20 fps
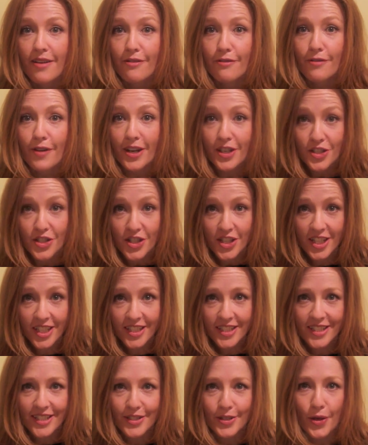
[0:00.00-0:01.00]
function,
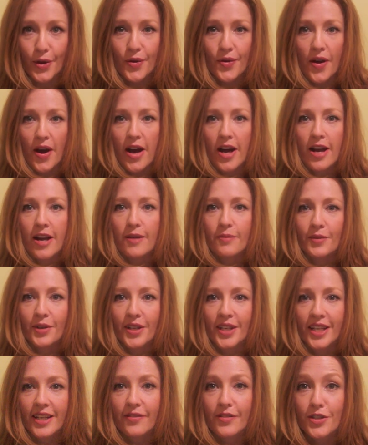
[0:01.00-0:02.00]
so I'm
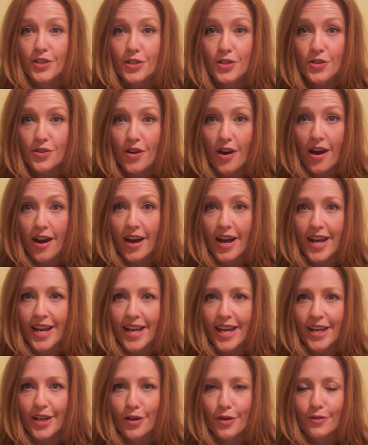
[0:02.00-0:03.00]
going to give it a try
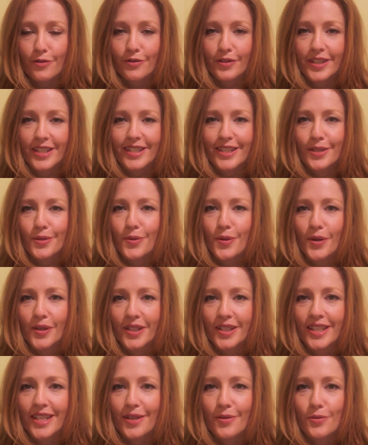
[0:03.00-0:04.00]
and hopefully the
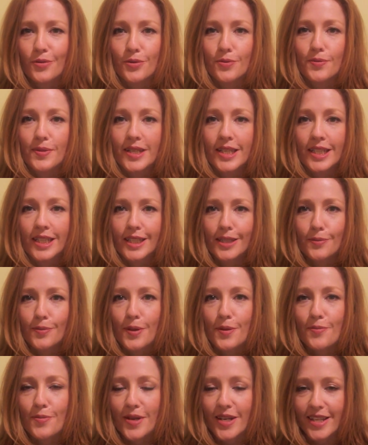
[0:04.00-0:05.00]
quality will be a little
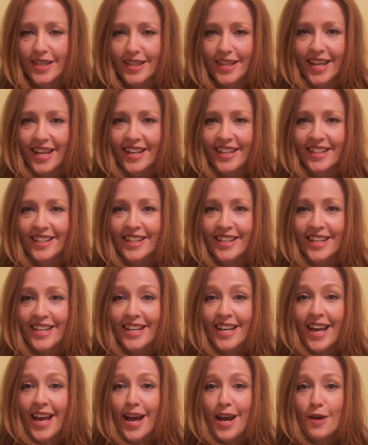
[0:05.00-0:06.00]
bit better than
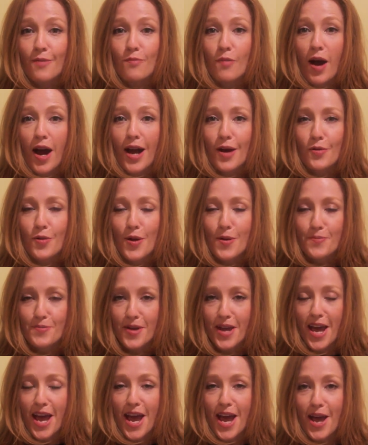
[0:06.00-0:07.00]
my
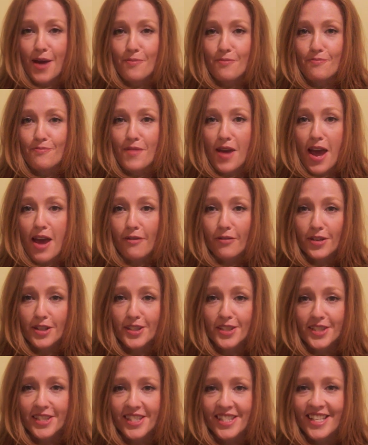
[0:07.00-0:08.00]
webcam
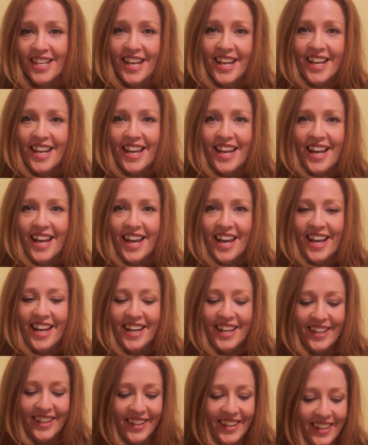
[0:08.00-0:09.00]
efforts.
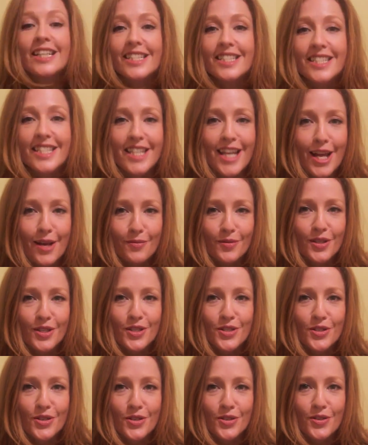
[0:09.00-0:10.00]
Today I'm going to
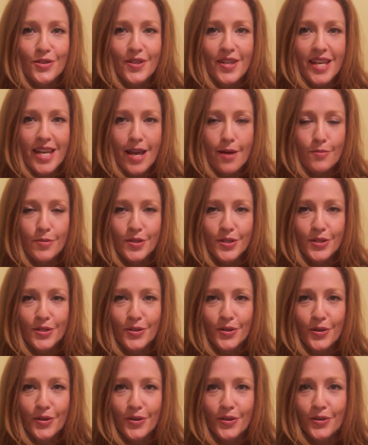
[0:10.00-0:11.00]
show you the Emma
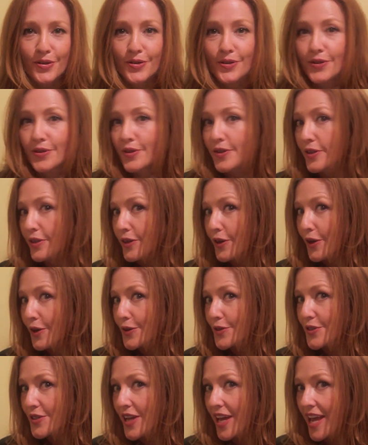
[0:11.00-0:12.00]
Stone
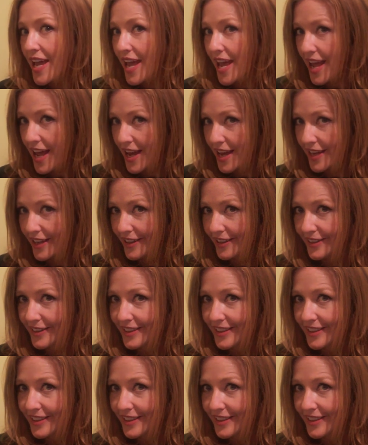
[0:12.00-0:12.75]
Oscar hair,